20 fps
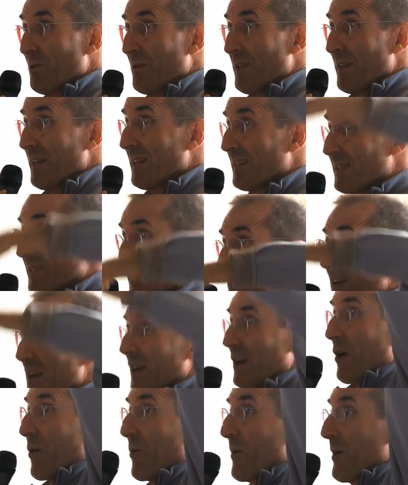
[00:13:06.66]
this
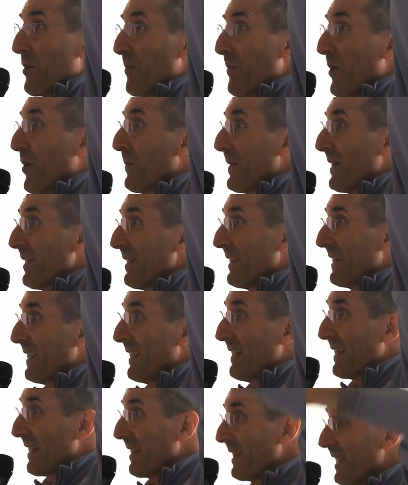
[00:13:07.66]
career mobility
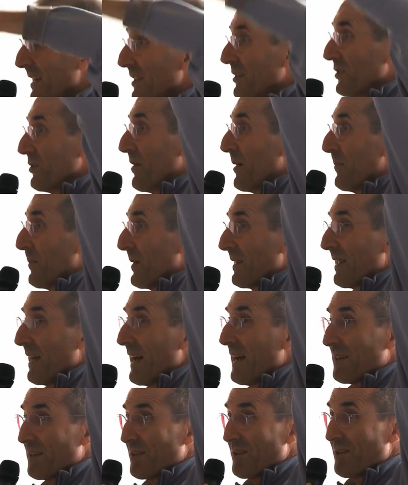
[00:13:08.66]
that led you up a
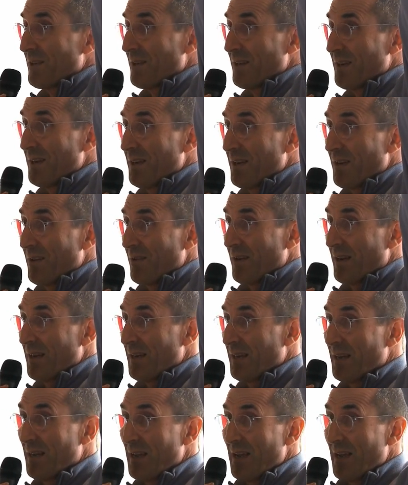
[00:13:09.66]
ladder, right?